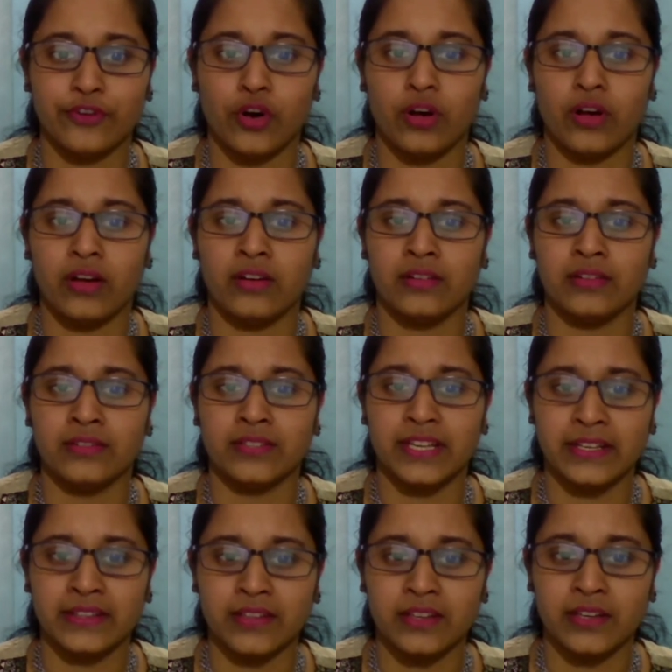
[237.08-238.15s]
for uh,
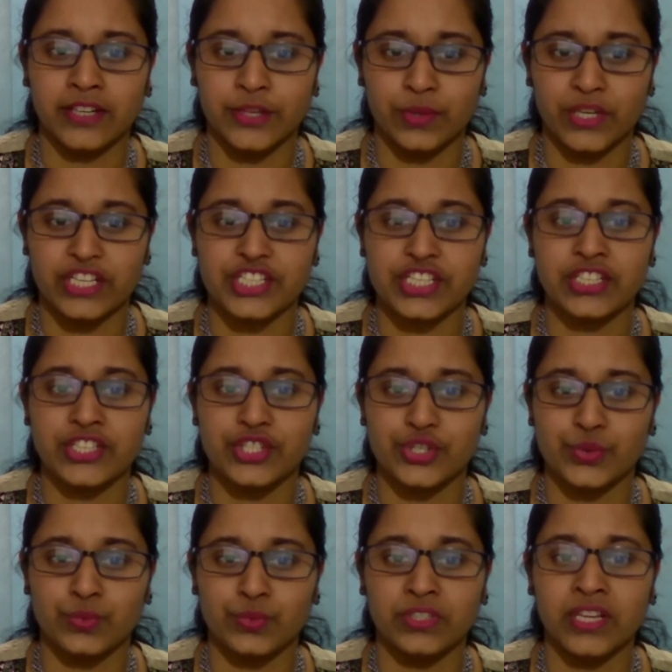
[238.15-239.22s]
in the duration
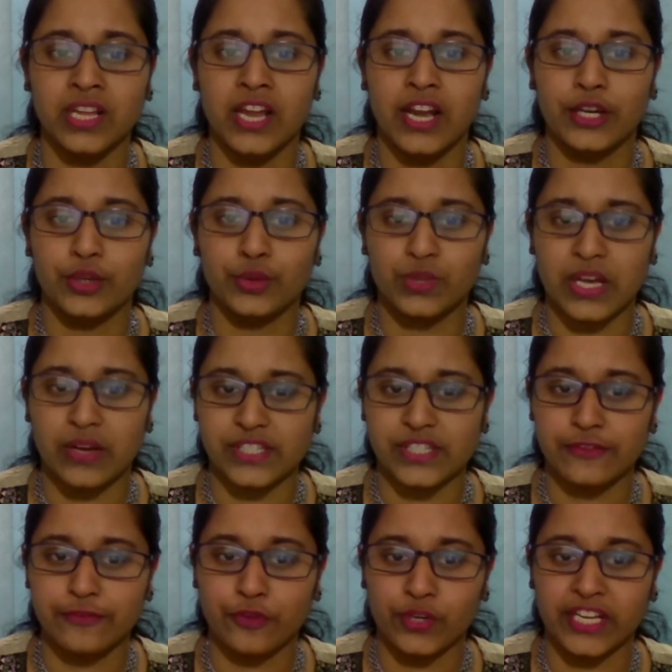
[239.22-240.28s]
June
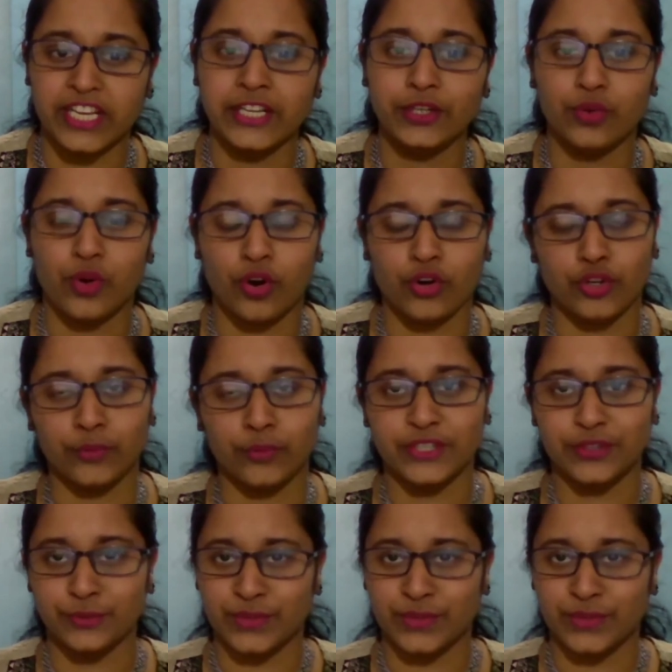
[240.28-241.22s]
2014 to October